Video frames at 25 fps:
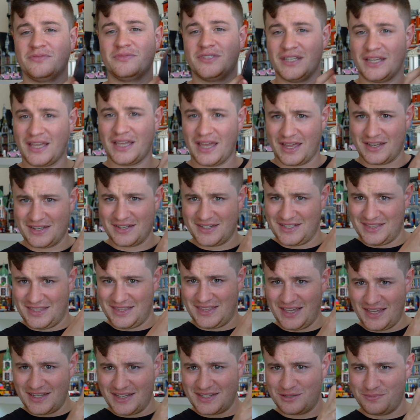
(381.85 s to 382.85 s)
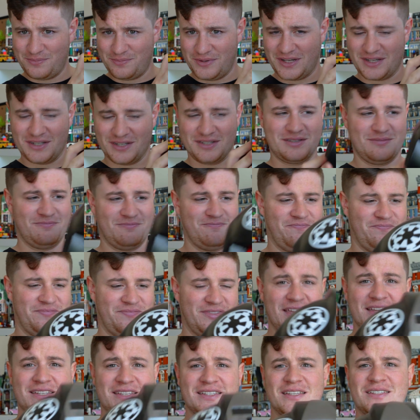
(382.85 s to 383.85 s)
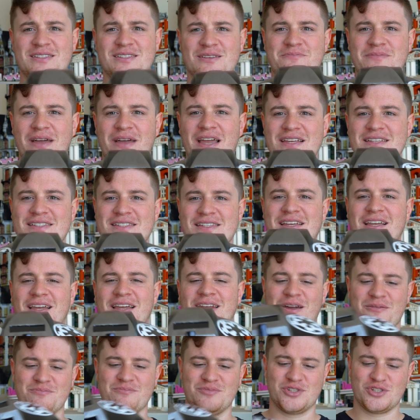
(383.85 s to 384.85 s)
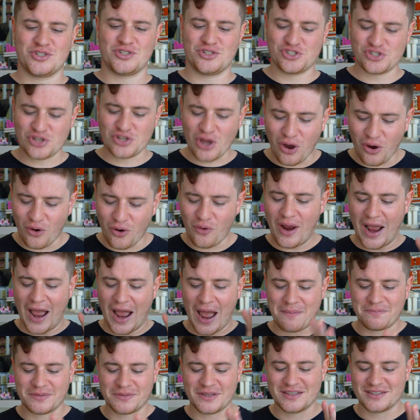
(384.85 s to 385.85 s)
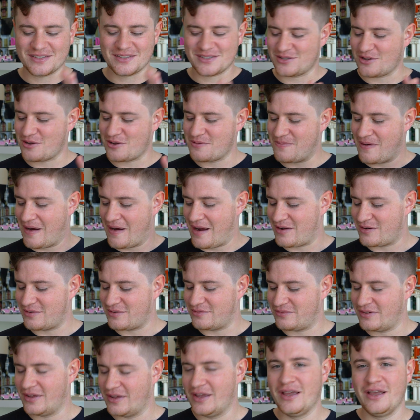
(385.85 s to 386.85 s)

get to this because this is amazing and I'm so happy and so proud of